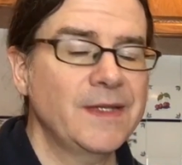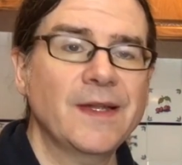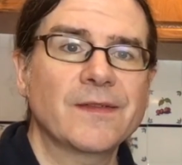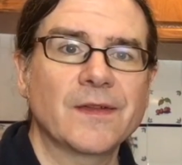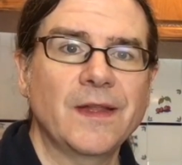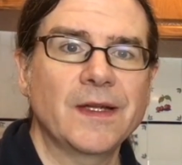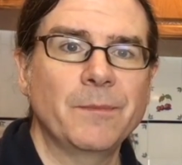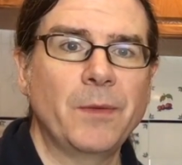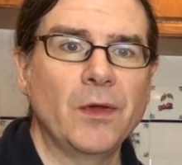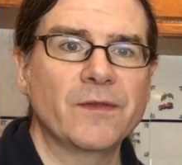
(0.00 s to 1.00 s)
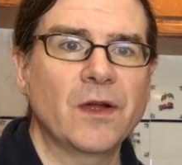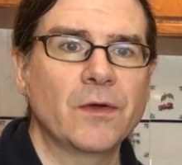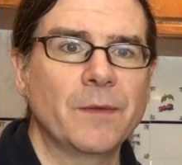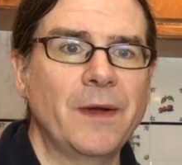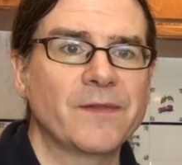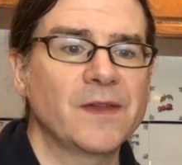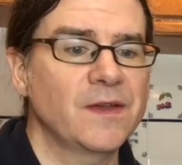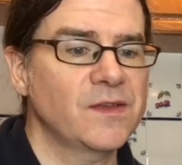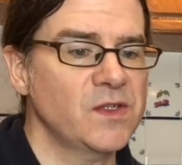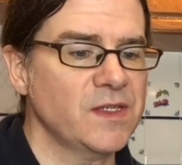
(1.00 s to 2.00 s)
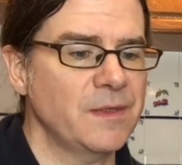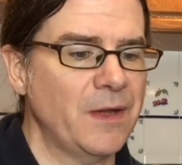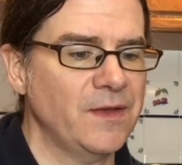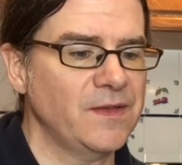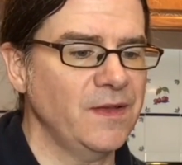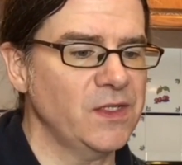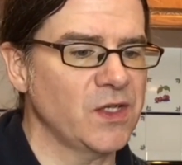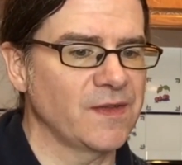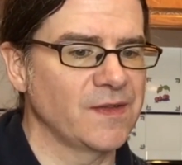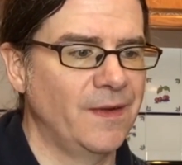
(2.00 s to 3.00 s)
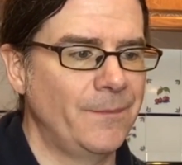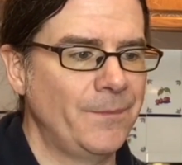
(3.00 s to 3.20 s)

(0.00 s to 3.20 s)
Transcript: It does look like a bowl of Cocoa Puffs, and it's just about as delicious.